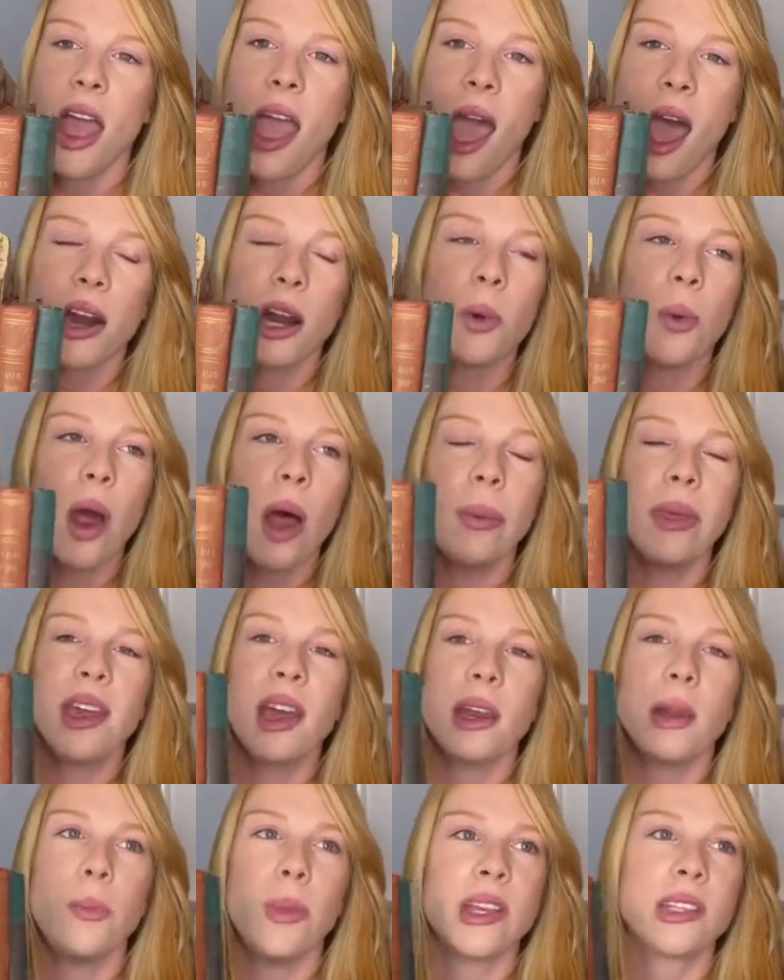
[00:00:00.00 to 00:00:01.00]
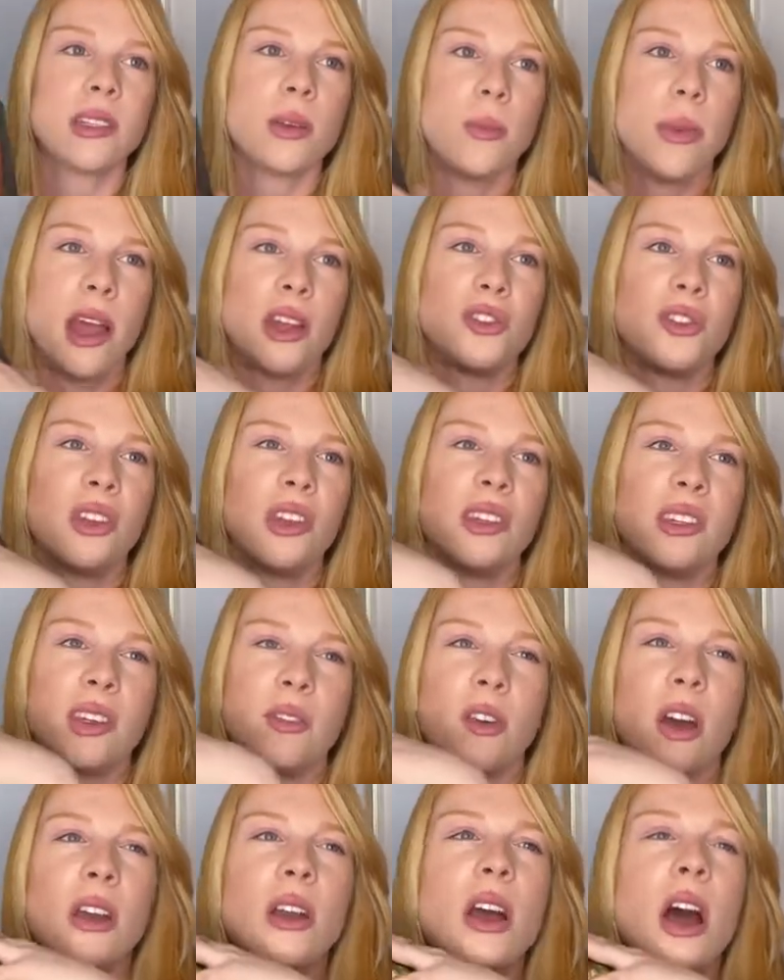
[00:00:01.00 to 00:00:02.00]
And I'll probably kind of mix and match these. I've
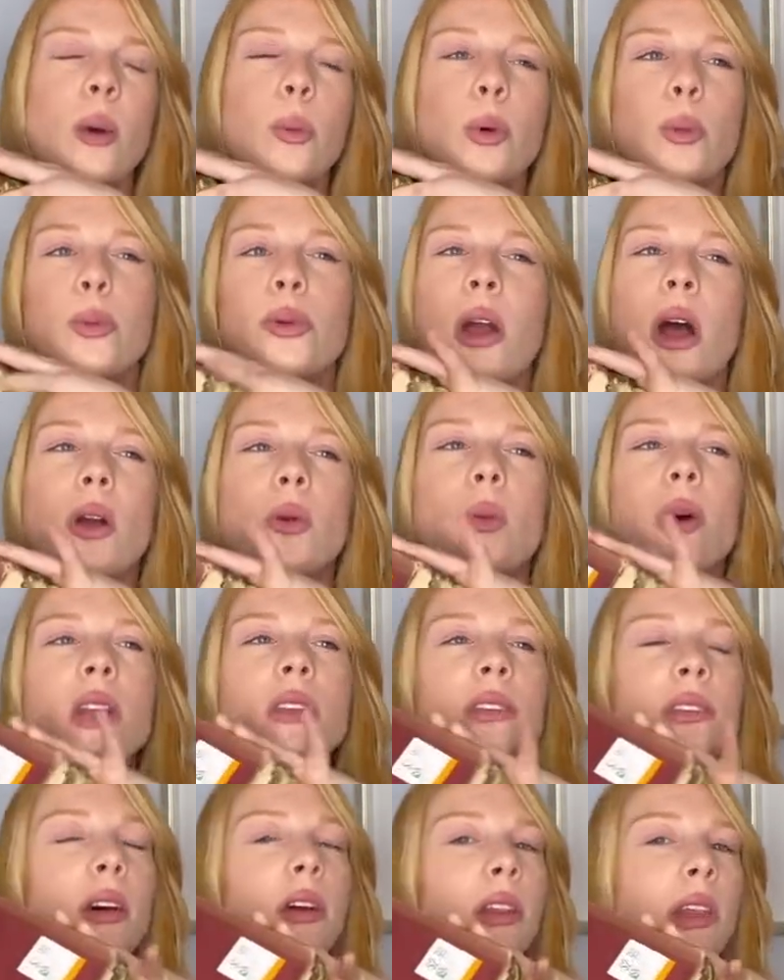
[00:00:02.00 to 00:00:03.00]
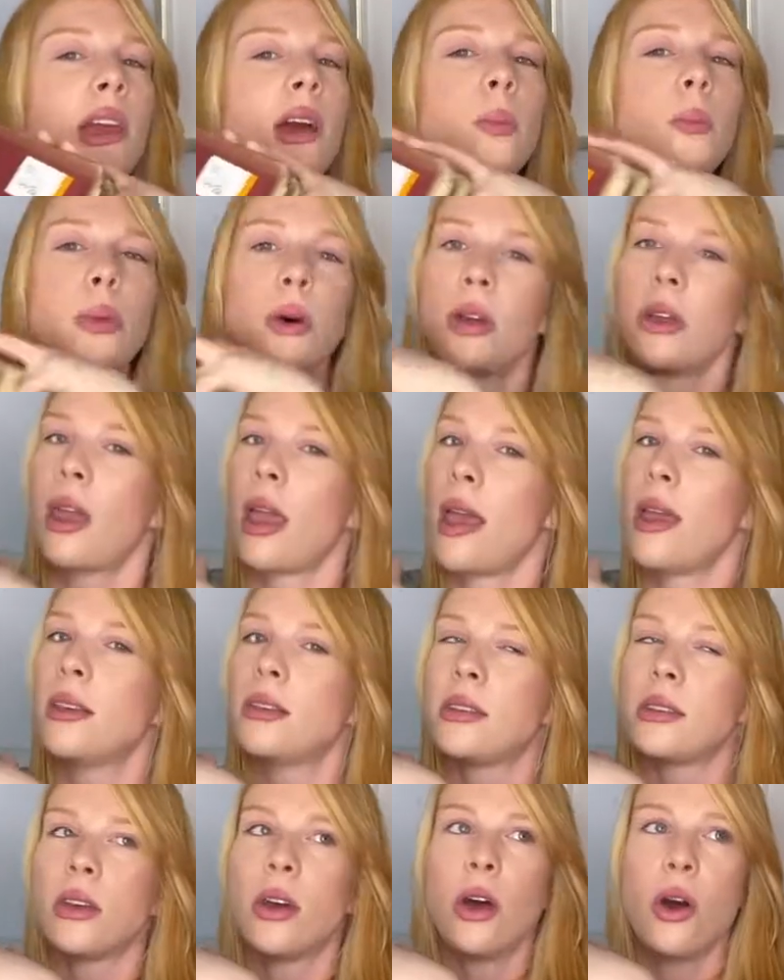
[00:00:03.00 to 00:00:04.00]
got a couple brown ones on like a
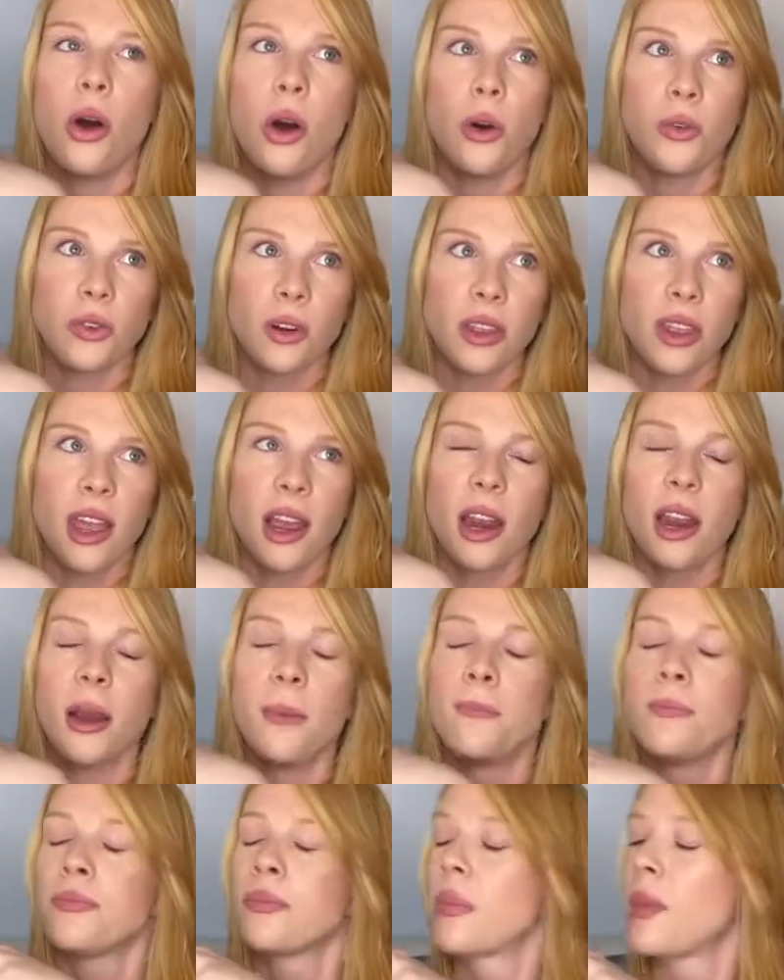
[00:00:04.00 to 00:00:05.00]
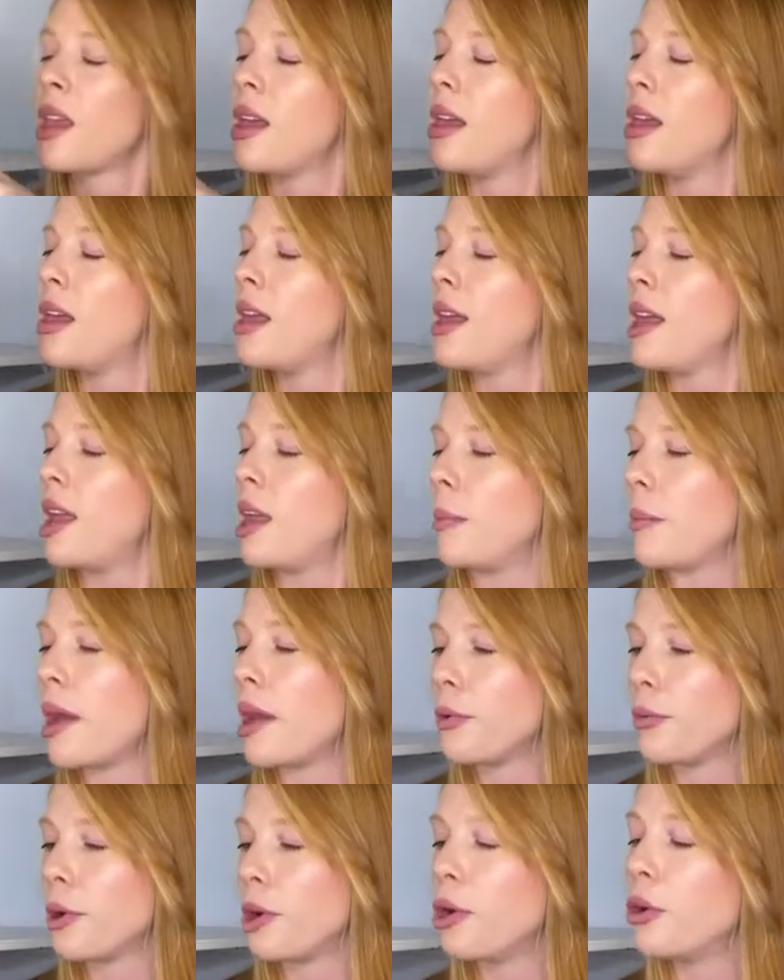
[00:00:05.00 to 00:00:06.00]
bookcase over there in my
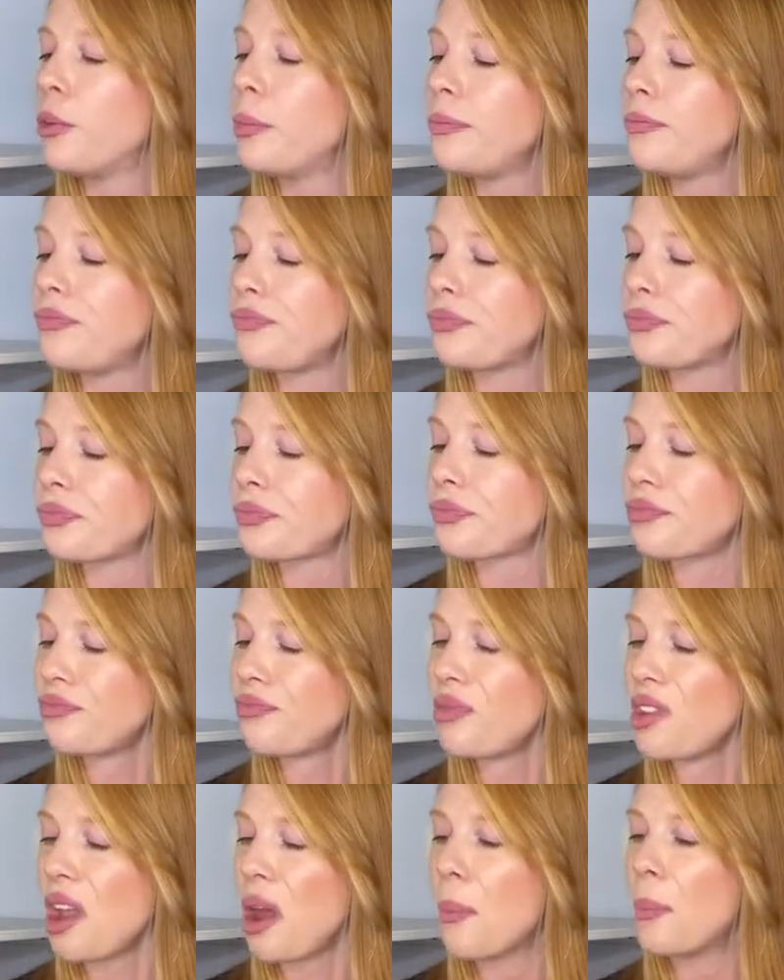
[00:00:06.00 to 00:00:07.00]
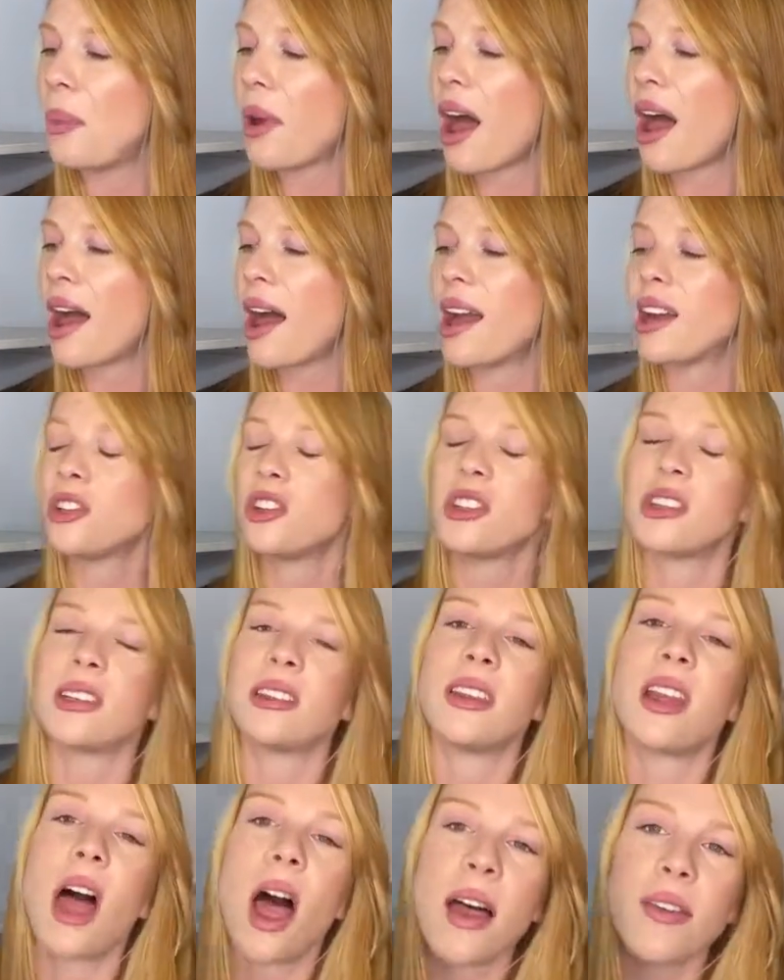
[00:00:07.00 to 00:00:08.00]
room. But I just
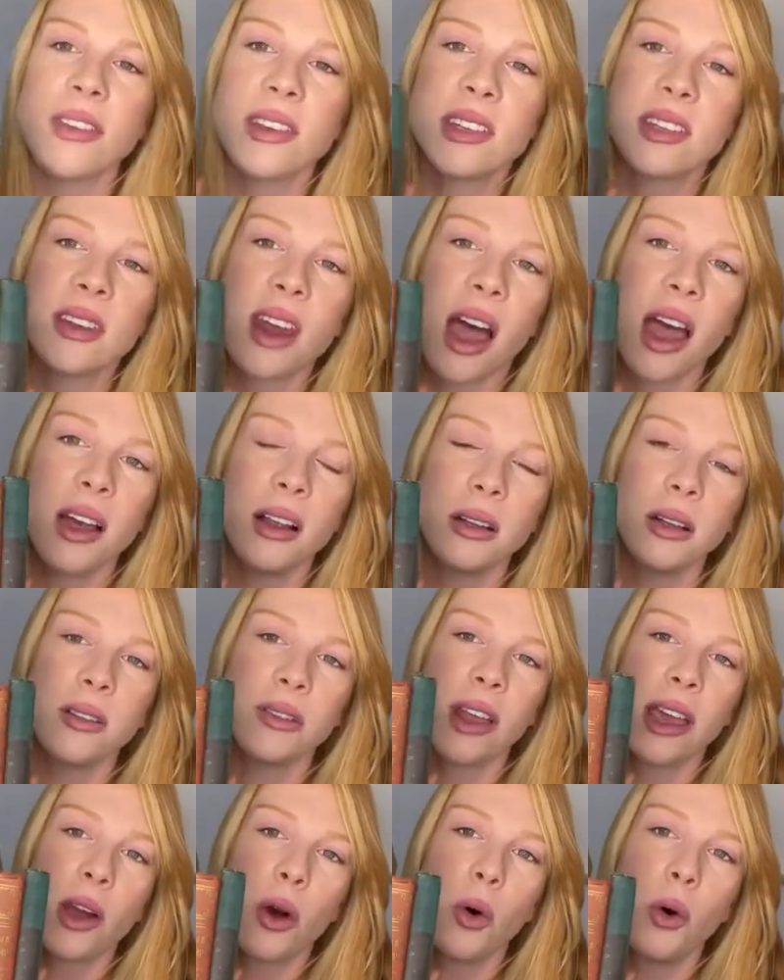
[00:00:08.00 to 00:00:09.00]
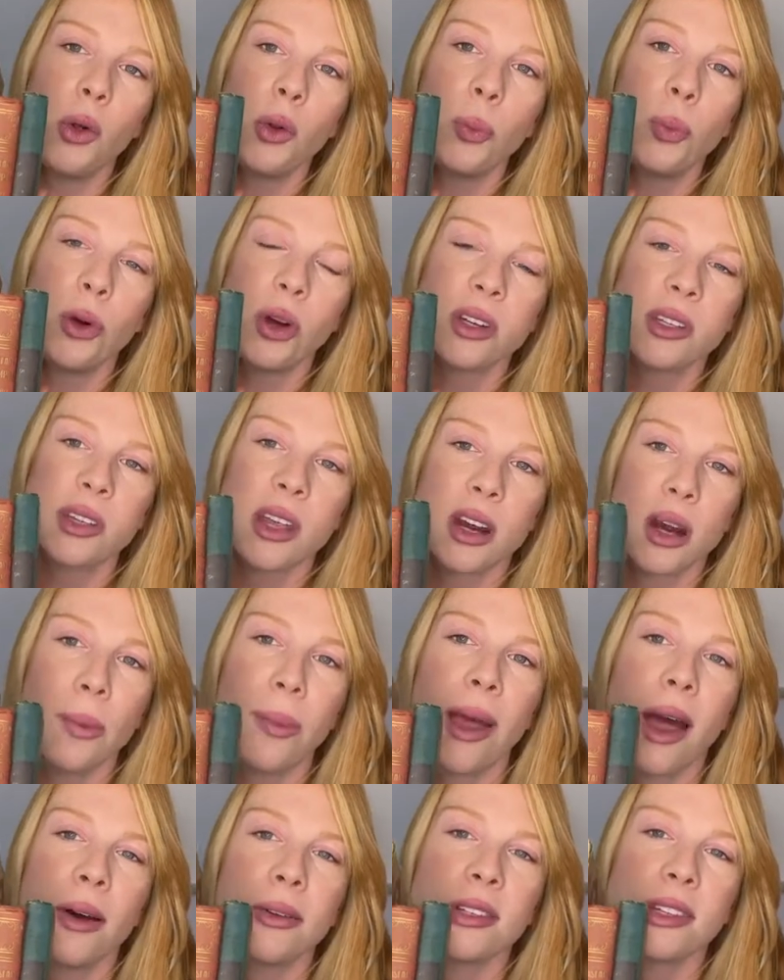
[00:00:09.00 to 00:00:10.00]
love the style of like old books that are
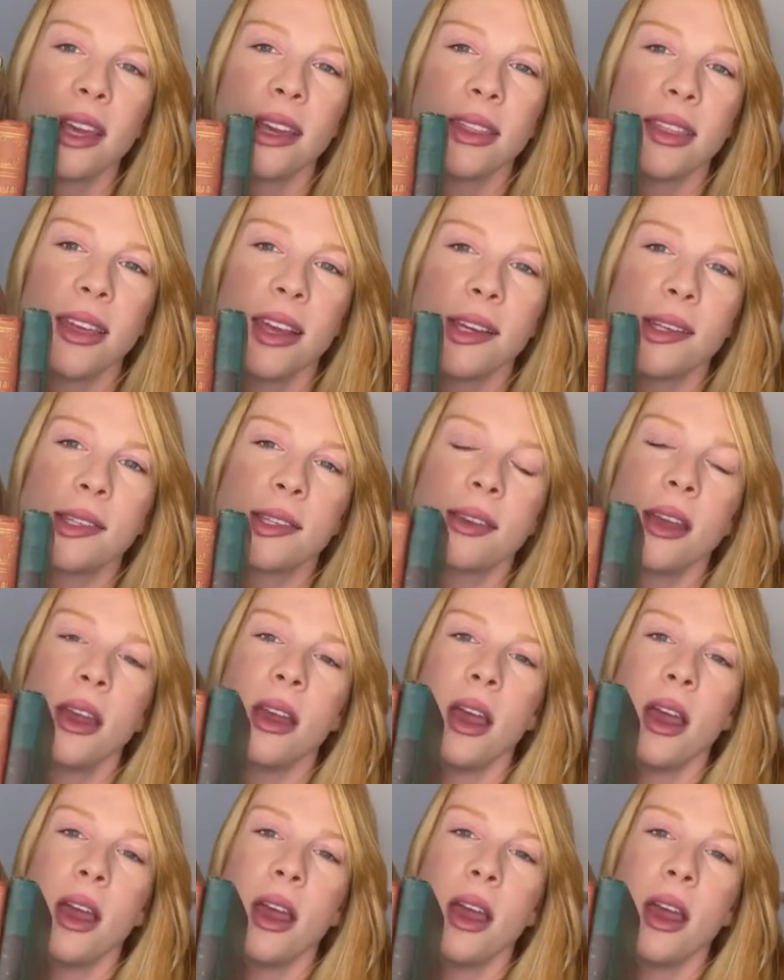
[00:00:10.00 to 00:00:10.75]
bound like this.